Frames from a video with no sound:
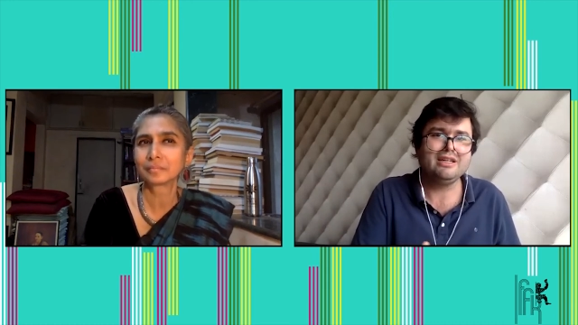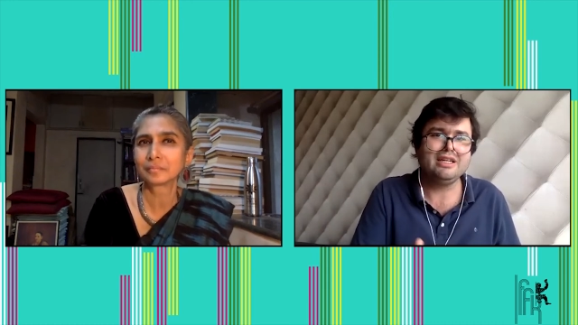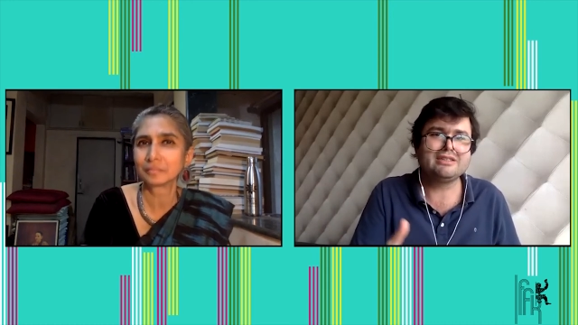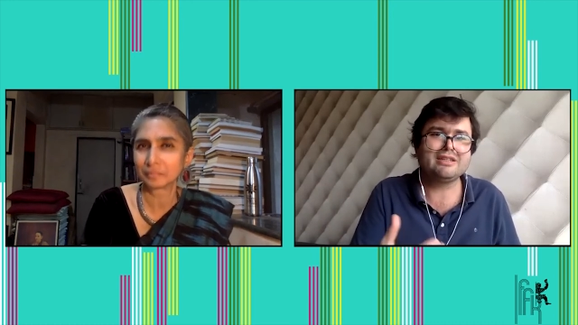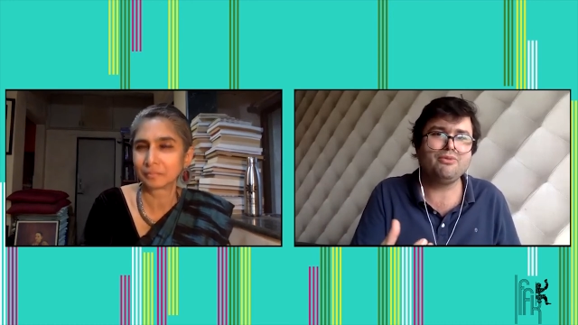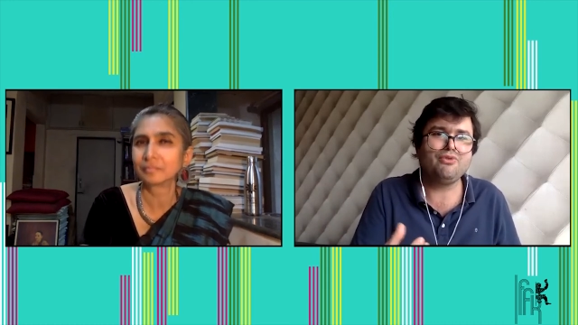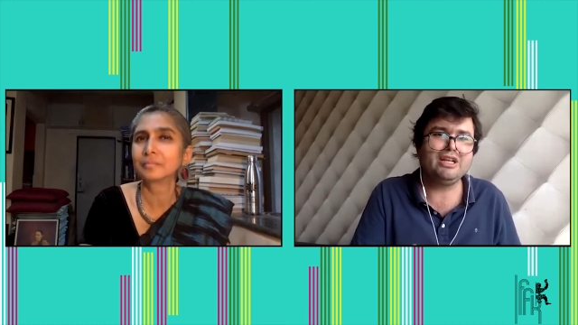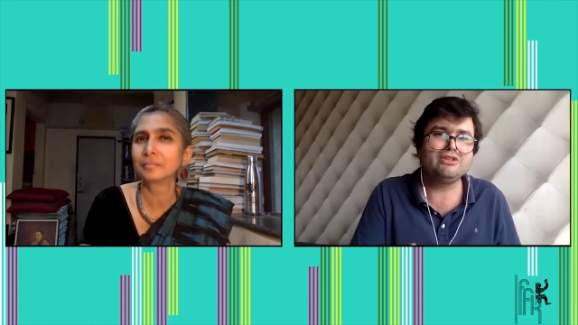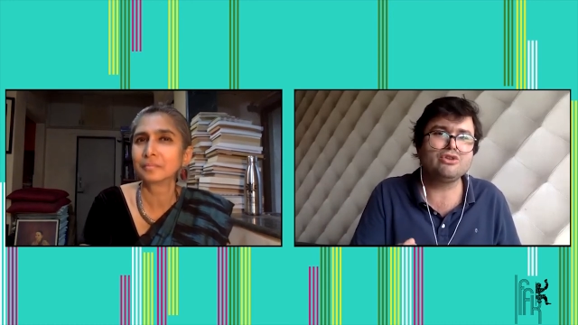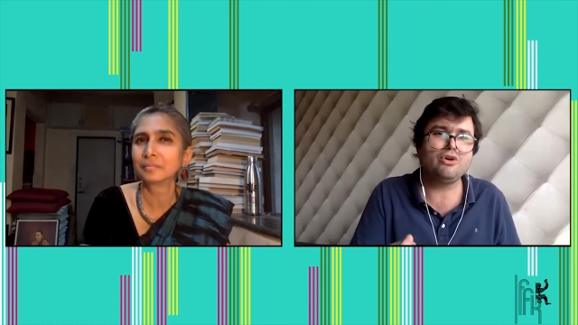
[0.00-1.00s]
Speaker 1: It's
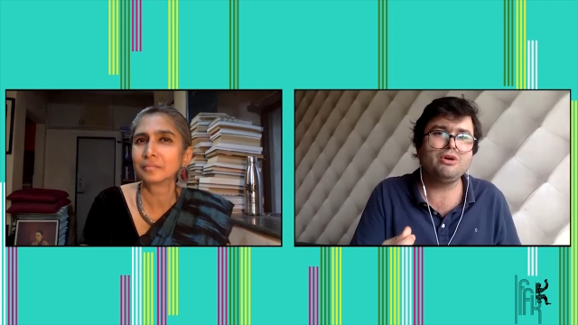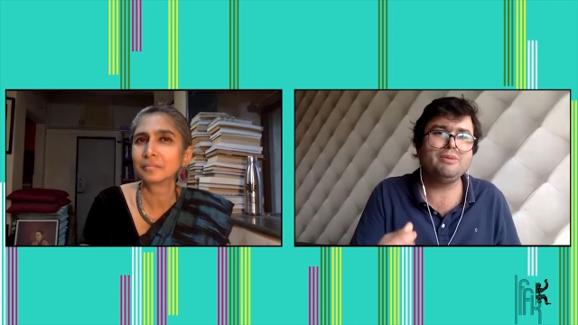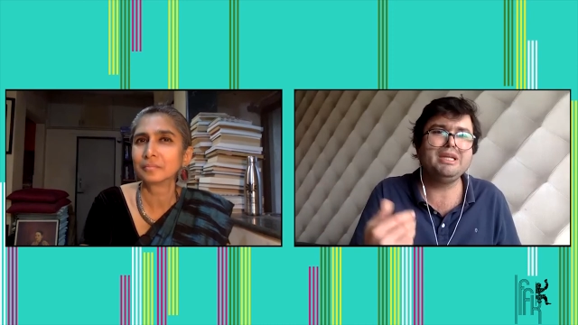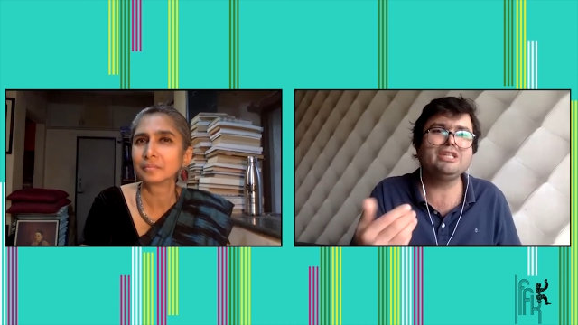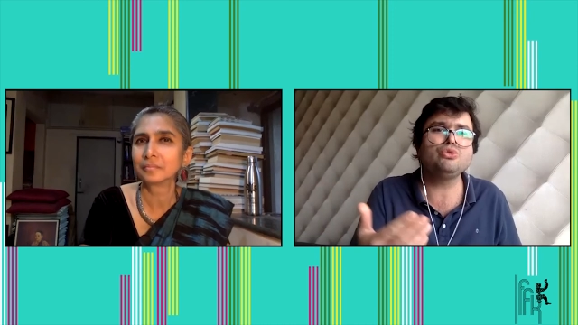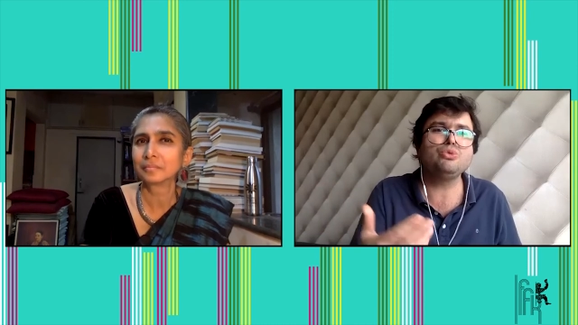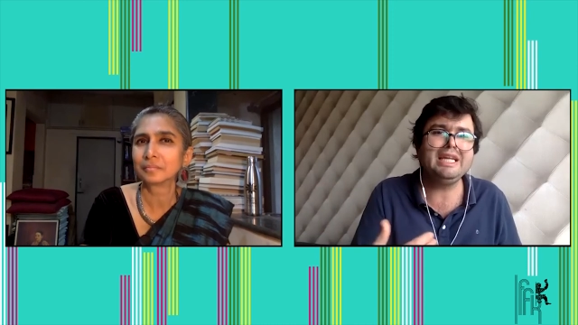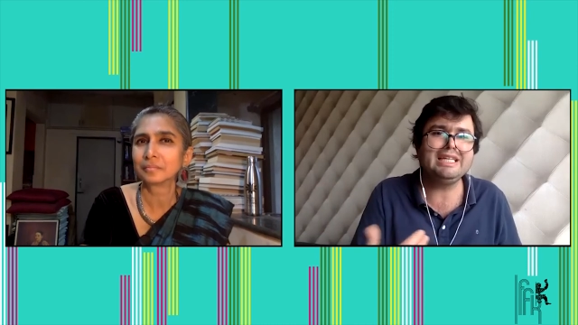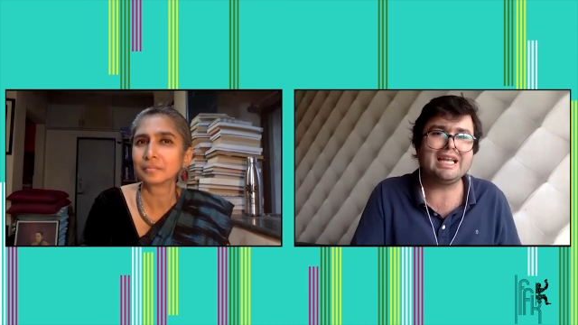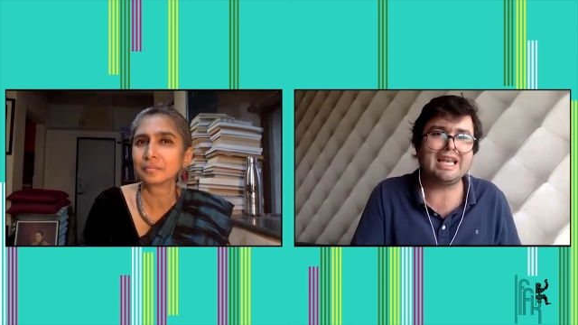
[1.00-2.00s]
something so
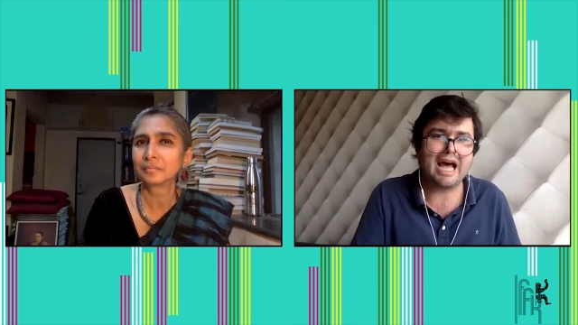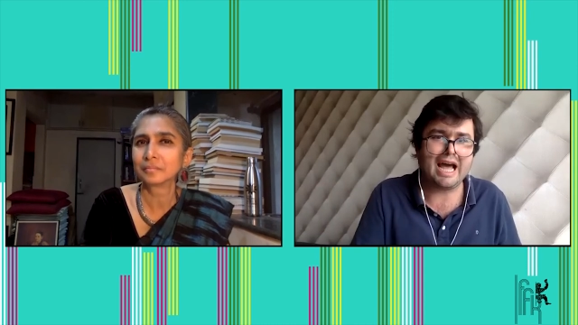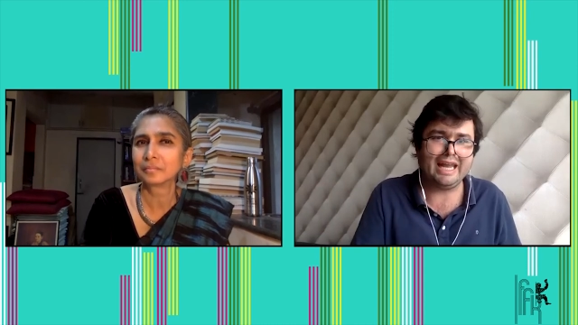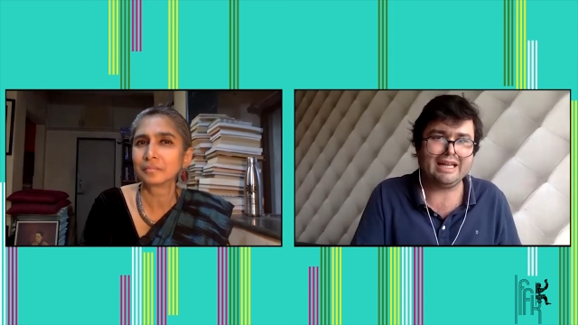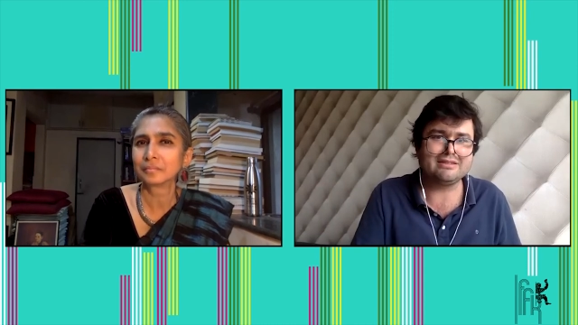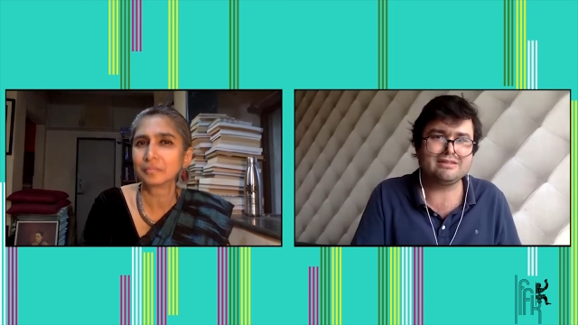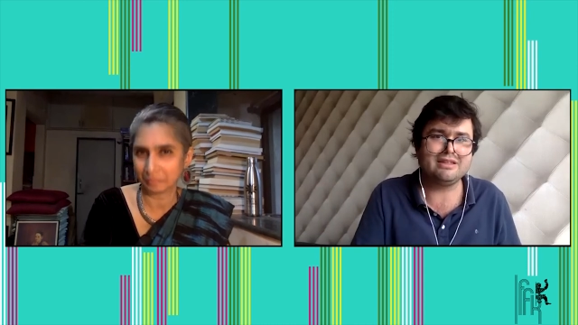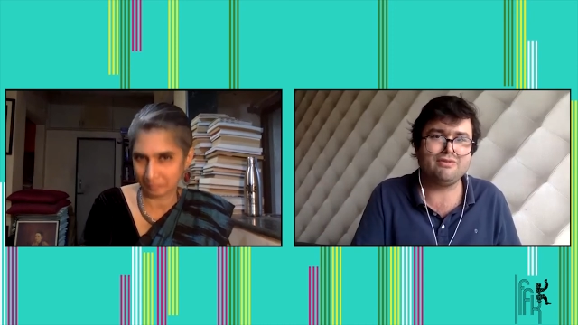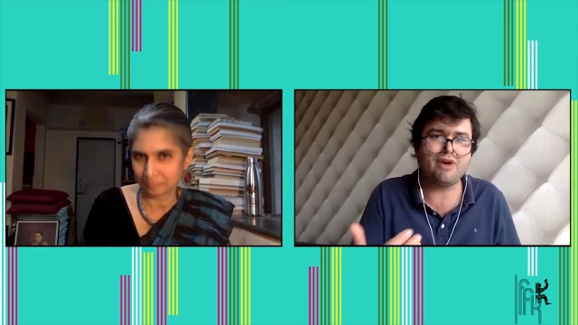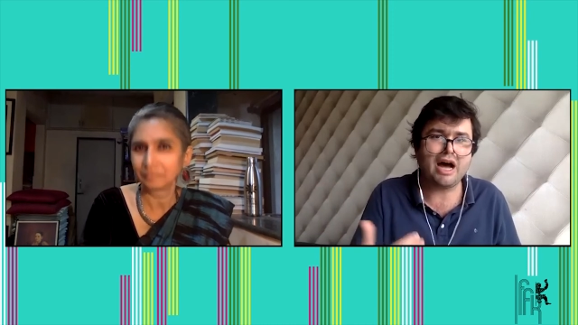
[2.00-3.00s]
between the lines.
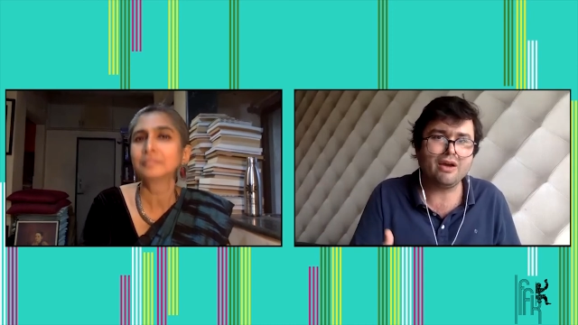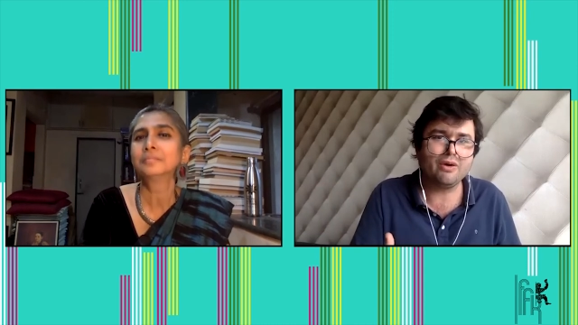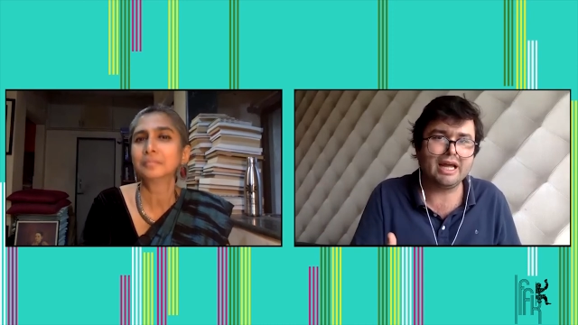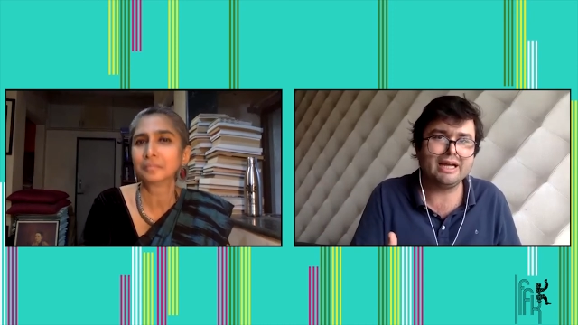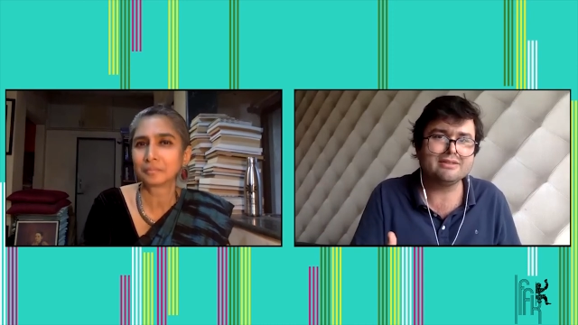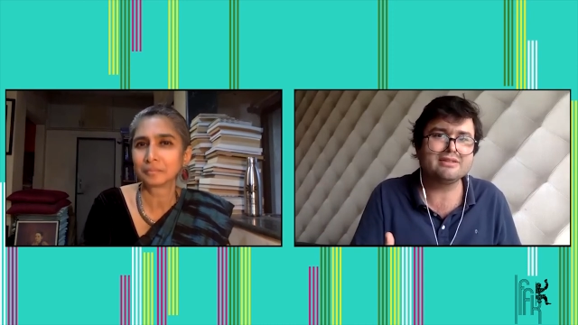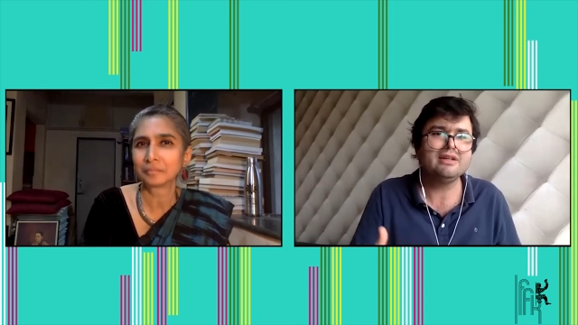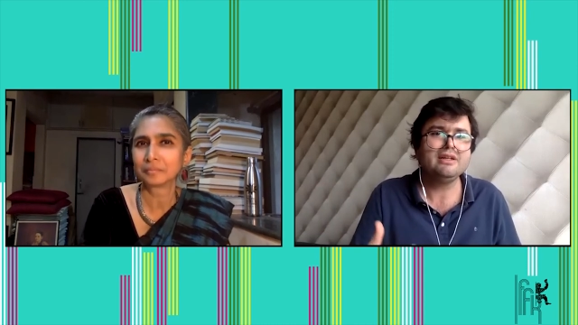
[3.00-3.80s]
The violence